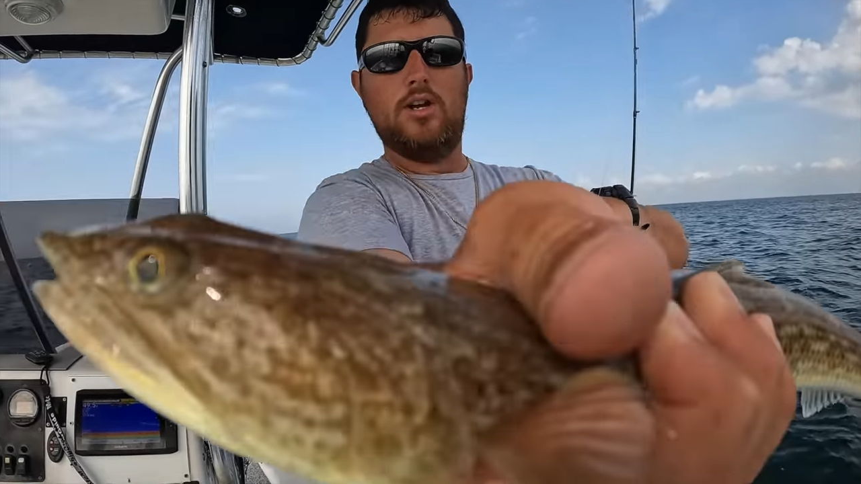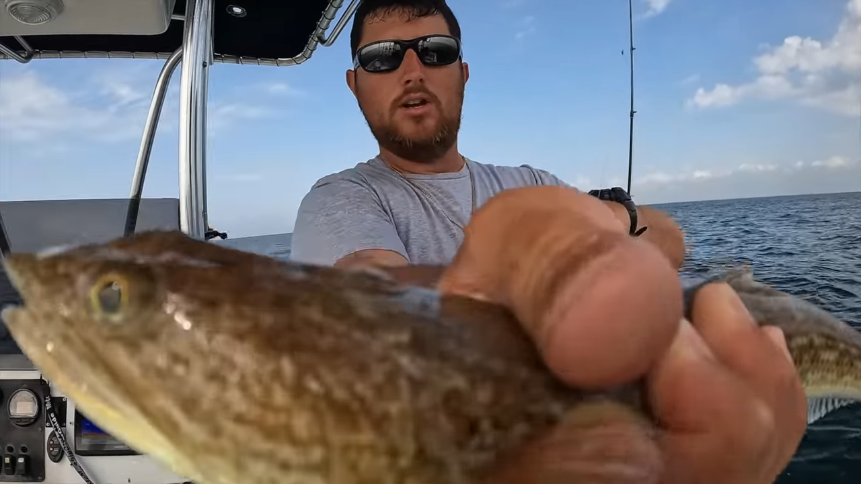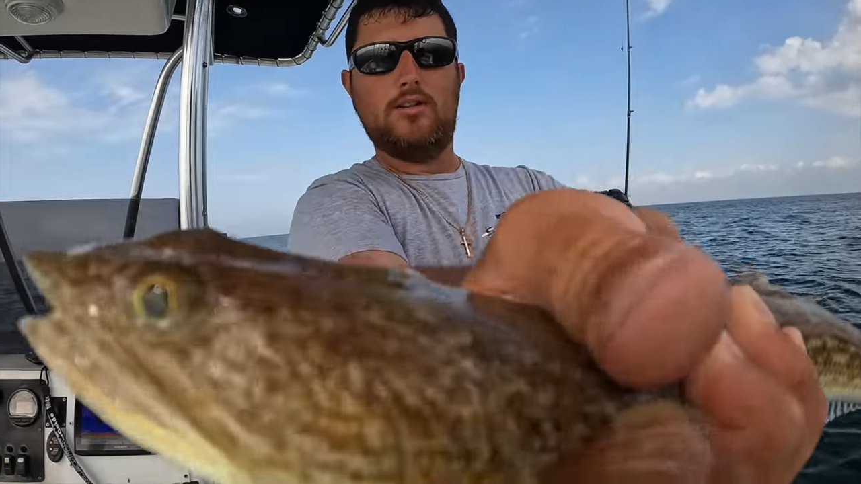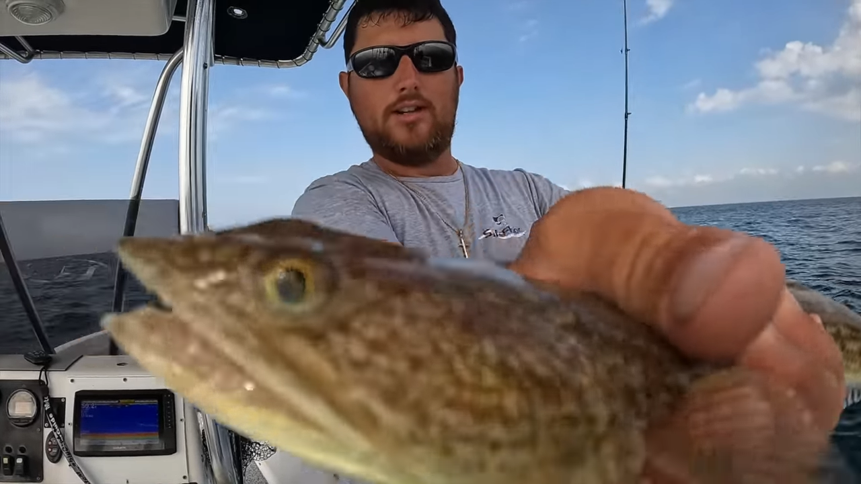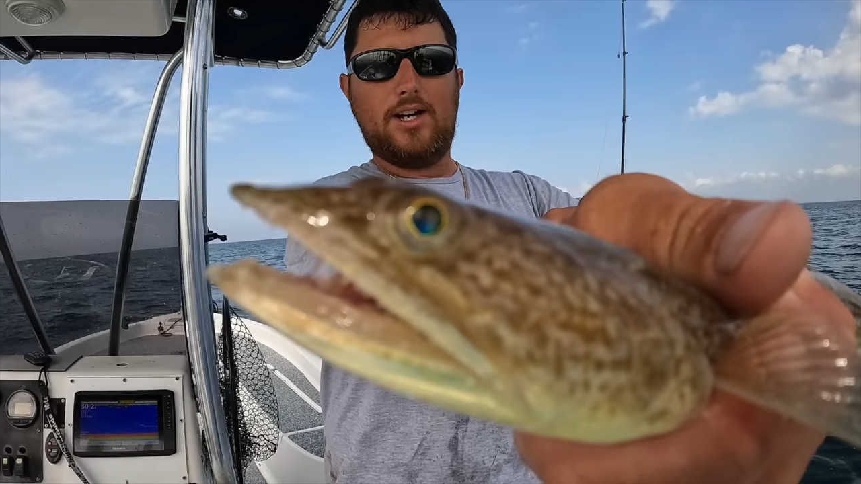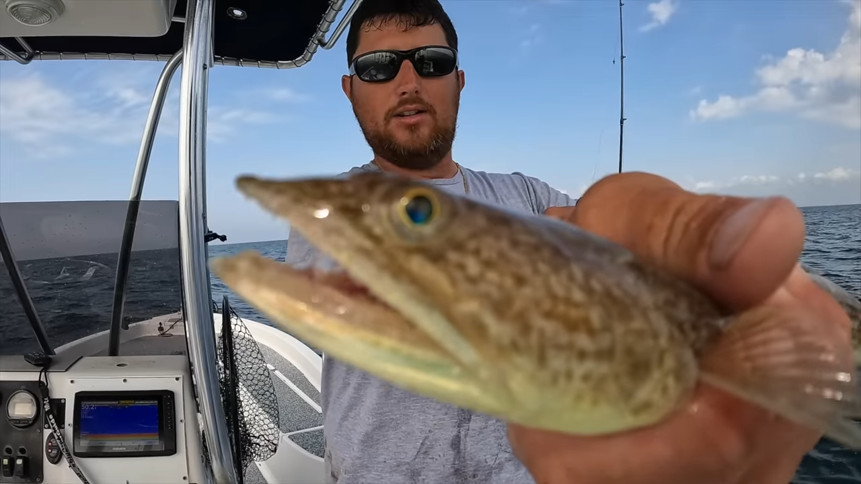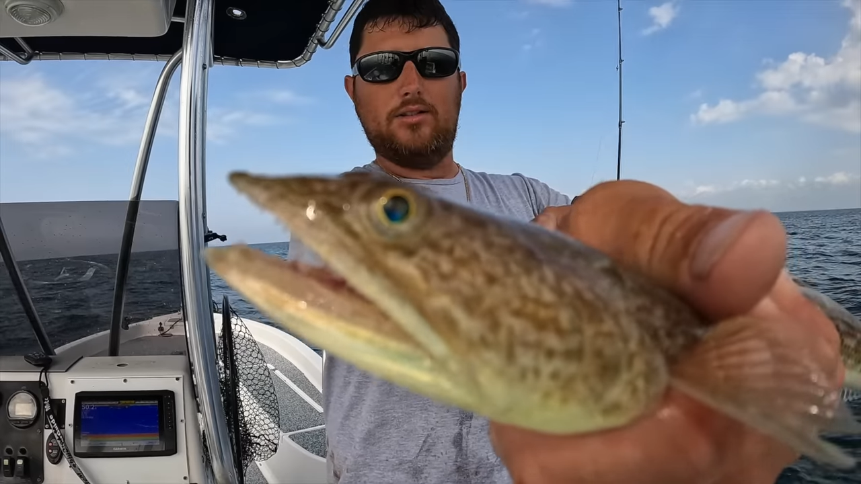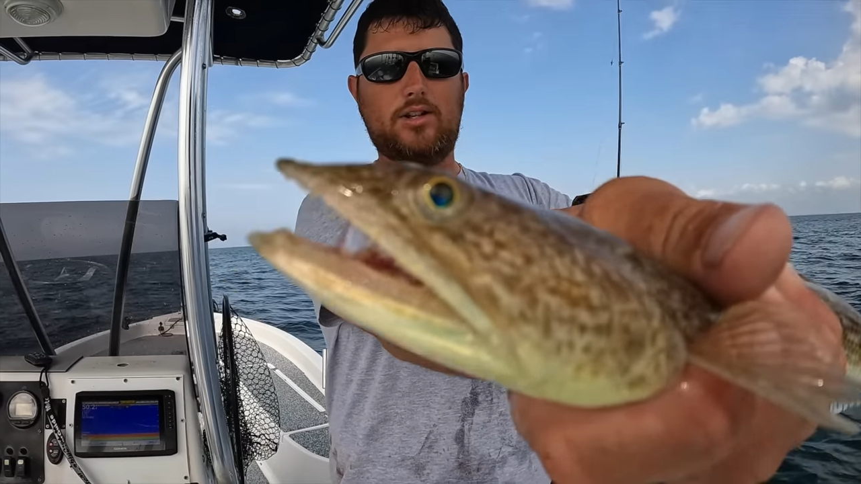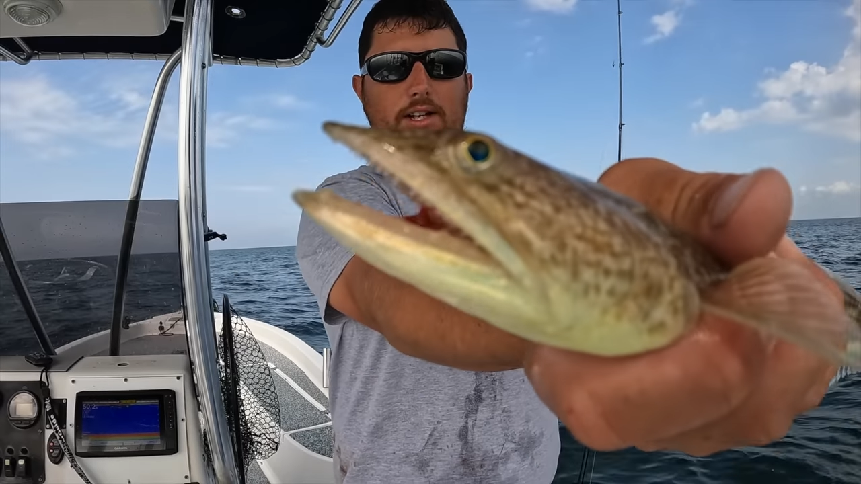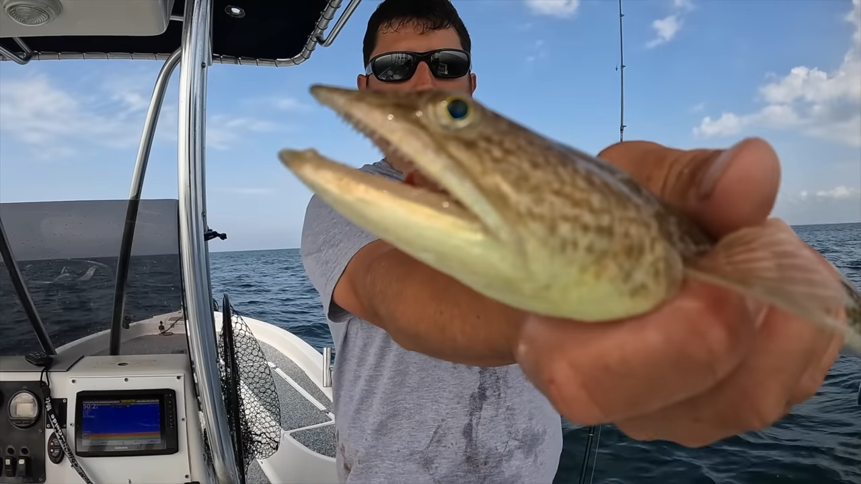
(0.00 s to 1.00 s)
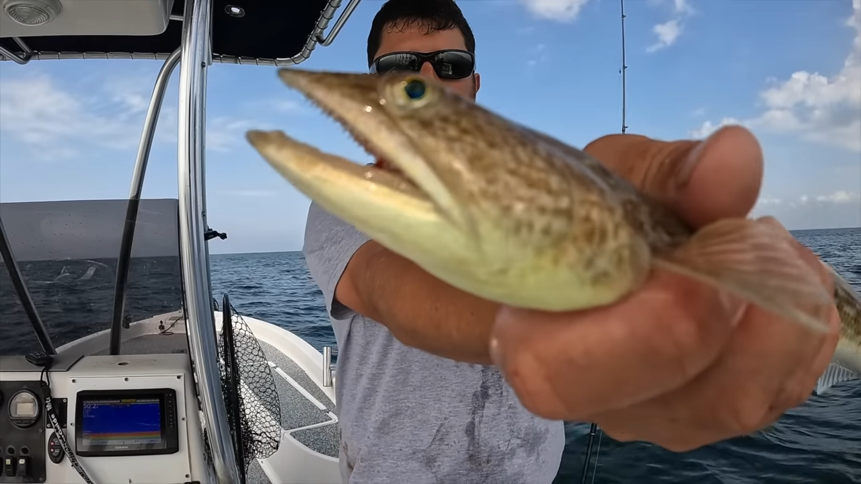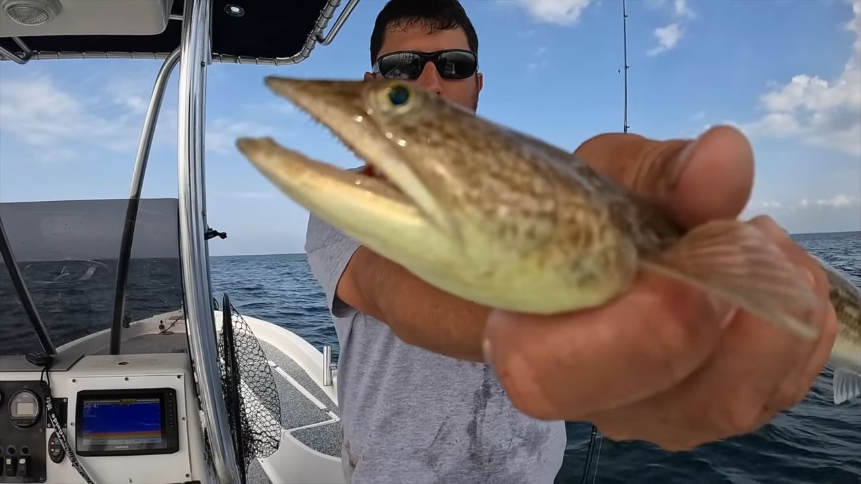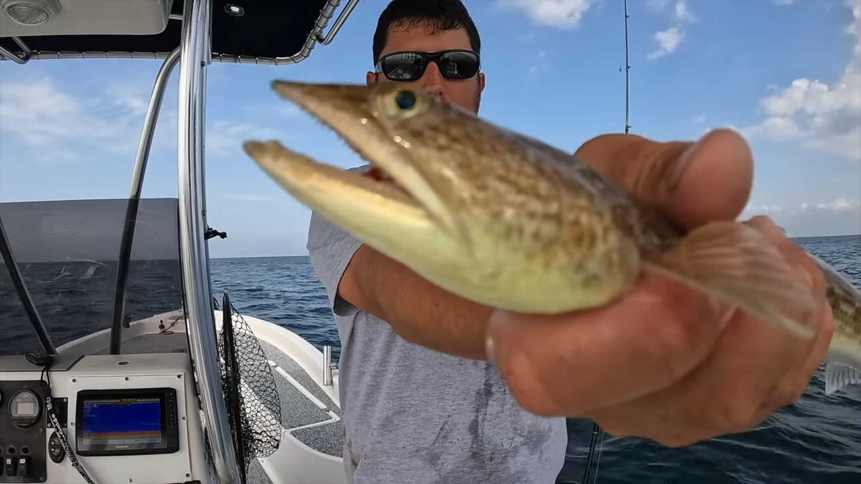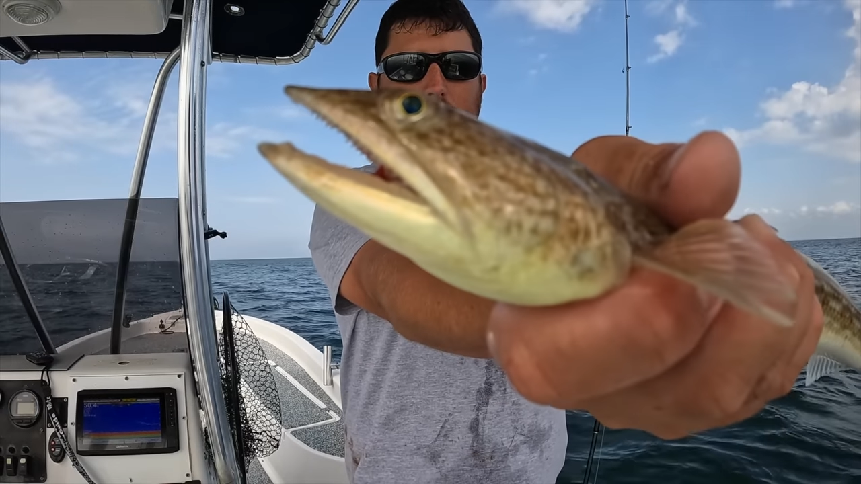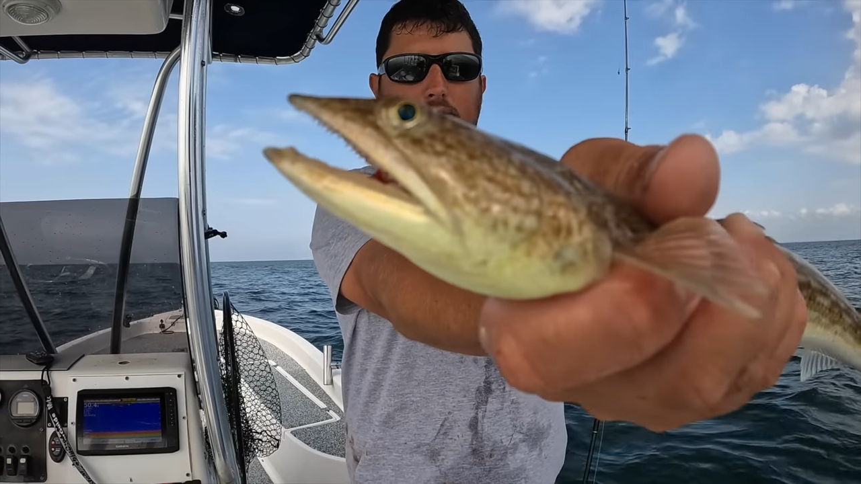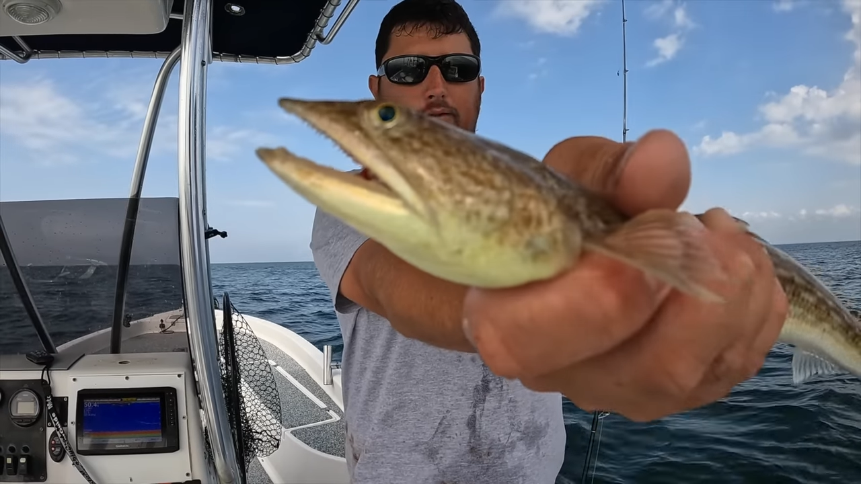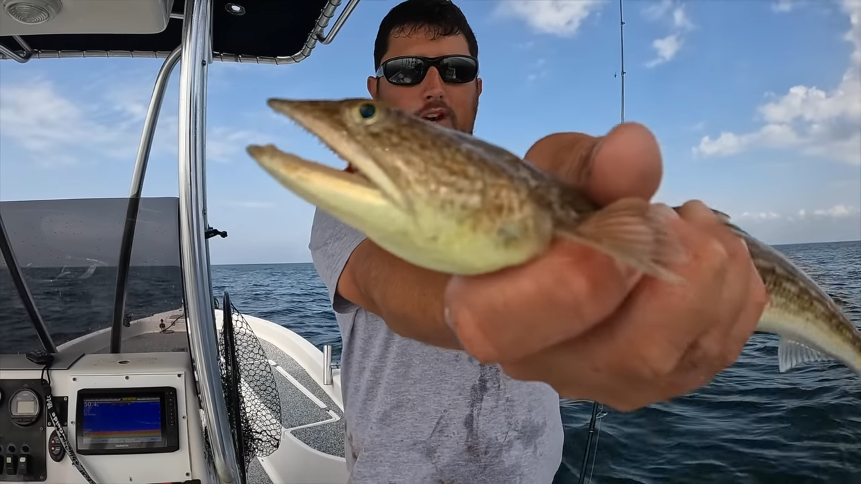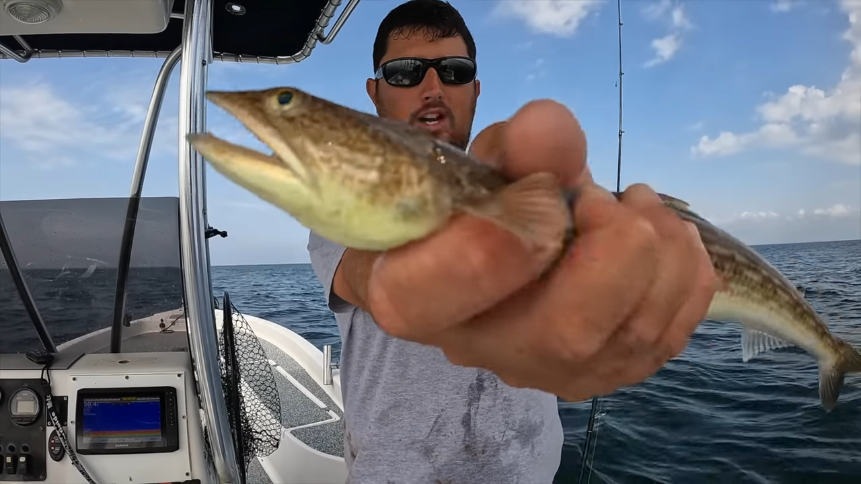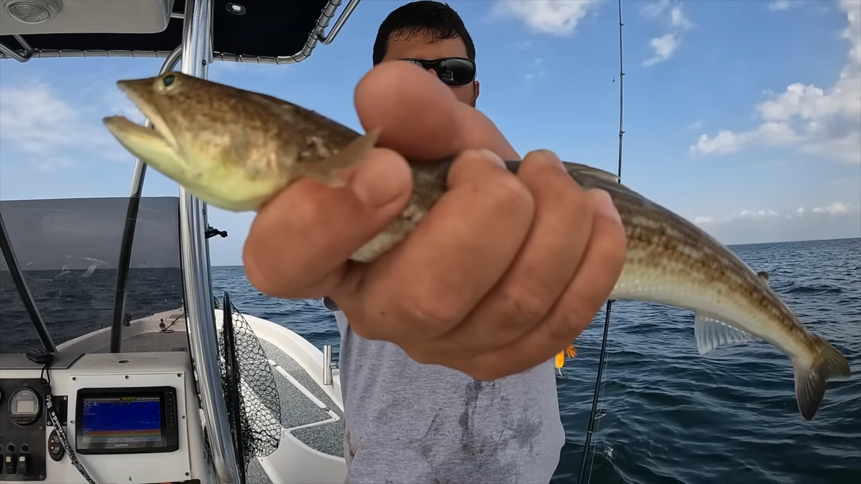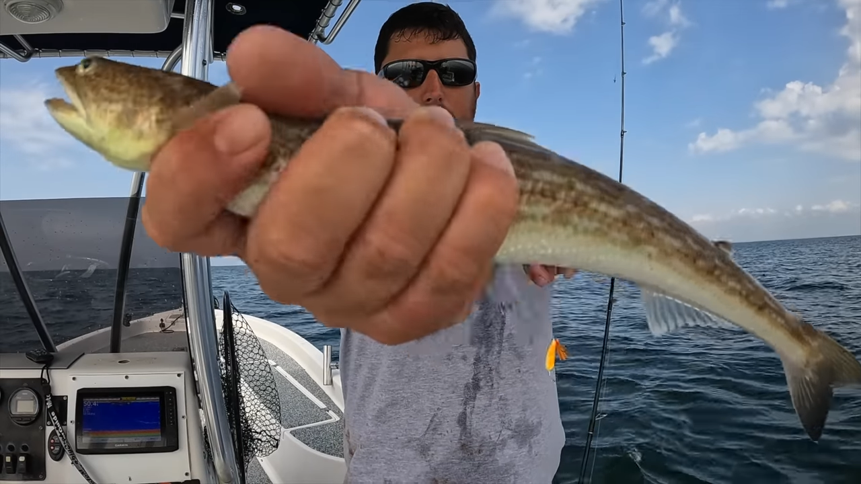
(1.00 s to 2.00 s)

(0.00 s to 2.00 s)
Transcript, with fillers: Because they kind of look like a lizard in the face,